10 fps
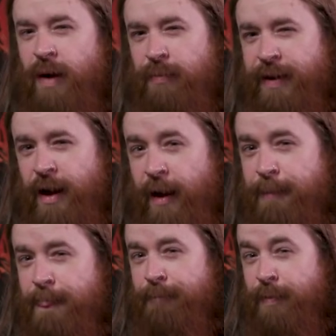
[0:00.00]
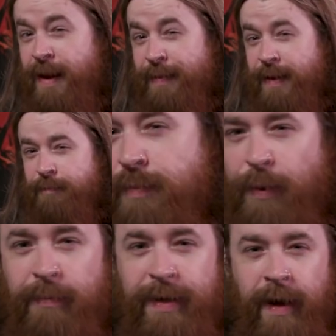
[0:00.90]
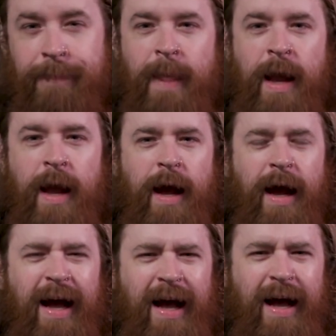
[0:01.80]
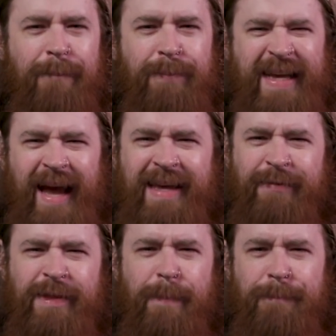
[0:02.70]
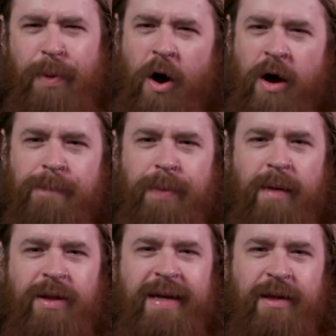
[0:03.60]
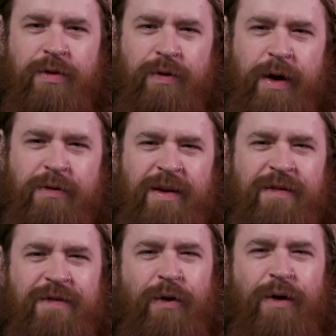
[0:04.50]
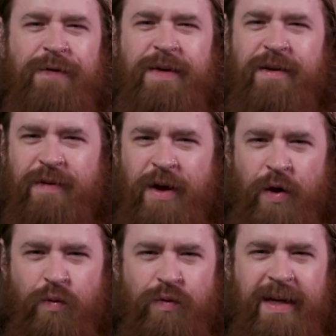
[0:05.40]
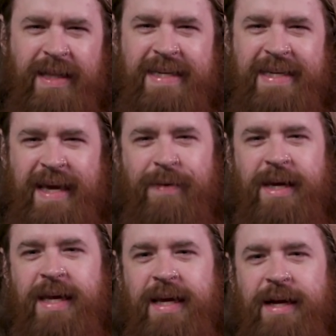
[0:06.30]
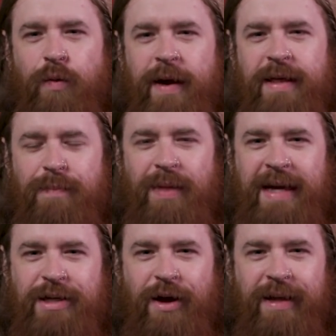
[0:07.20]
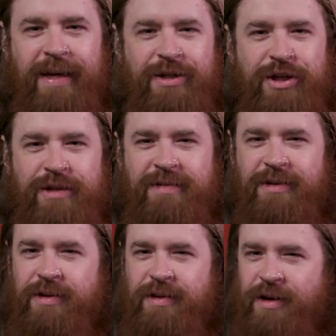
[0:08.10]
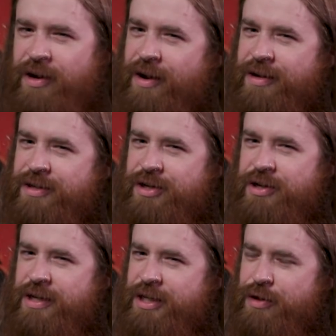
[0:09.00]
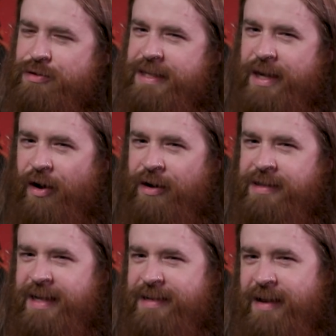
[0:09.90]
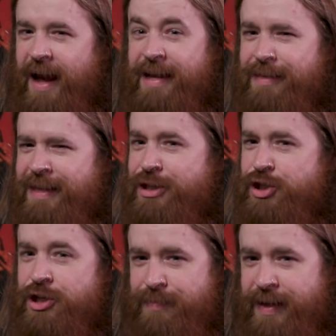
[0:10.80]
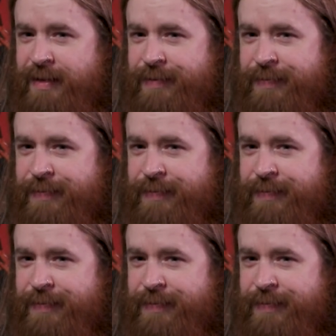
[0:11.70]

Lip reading: Probably not, but maybe, but probably not. But yeah, even the bong bubbling throughout the solo feels really gimmicky in a way that Black Dahlia just usually aren't, and I think shouldn't be.